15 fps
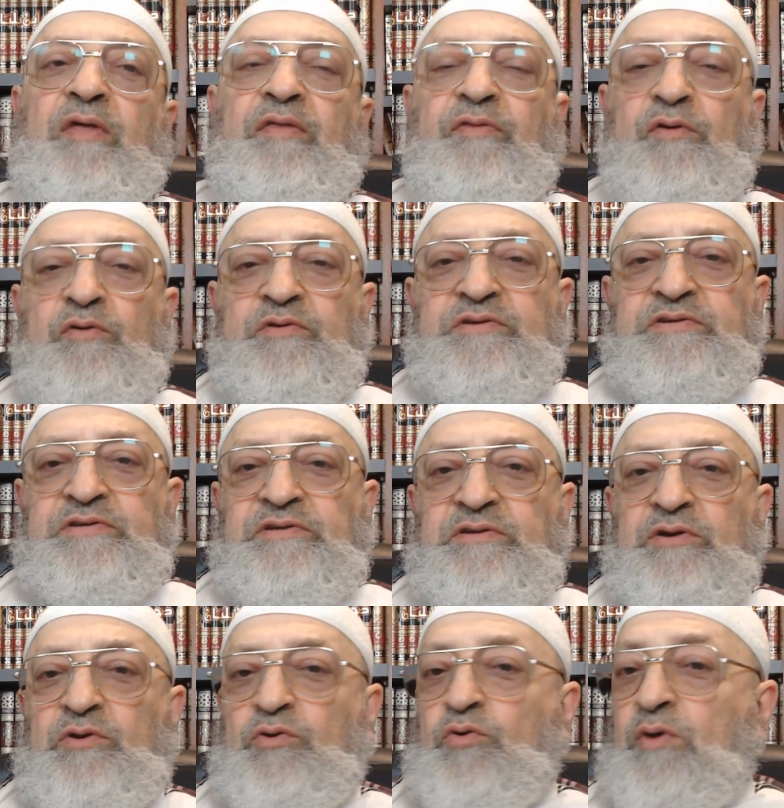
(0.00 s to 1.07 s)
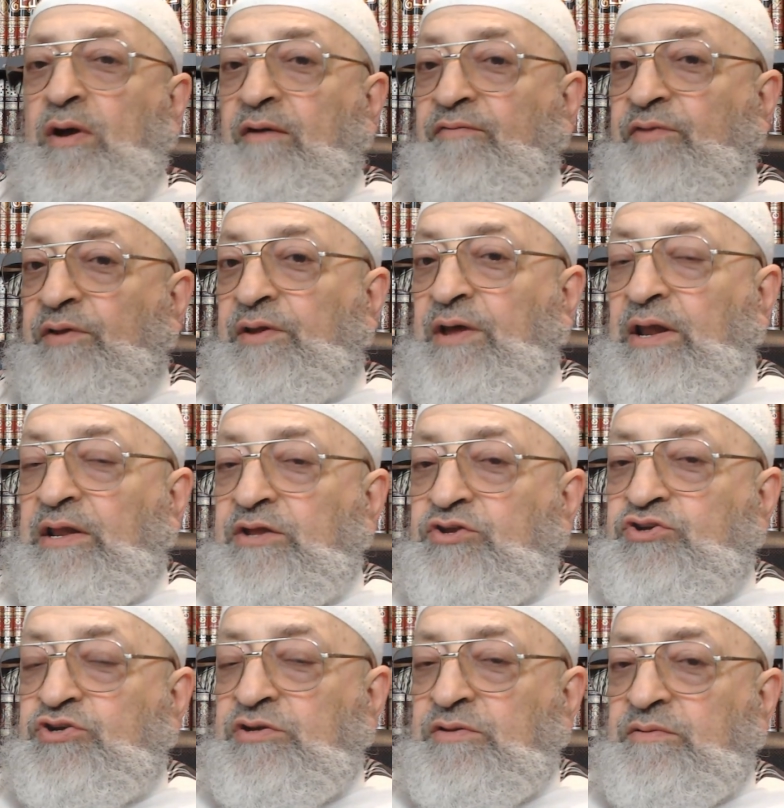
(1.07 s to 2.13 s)
that those who have the
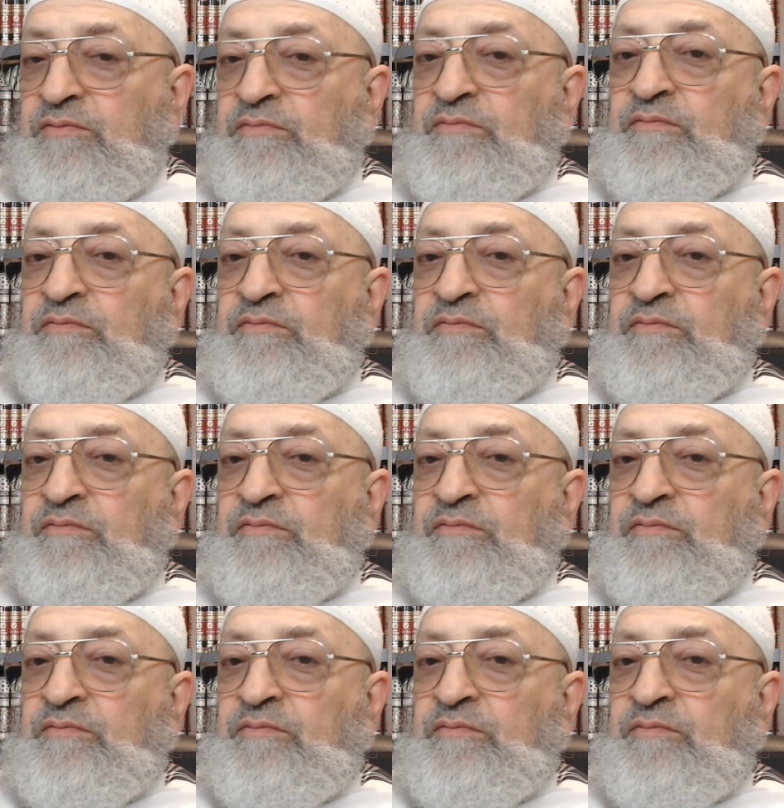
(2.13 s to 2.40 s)
knowledge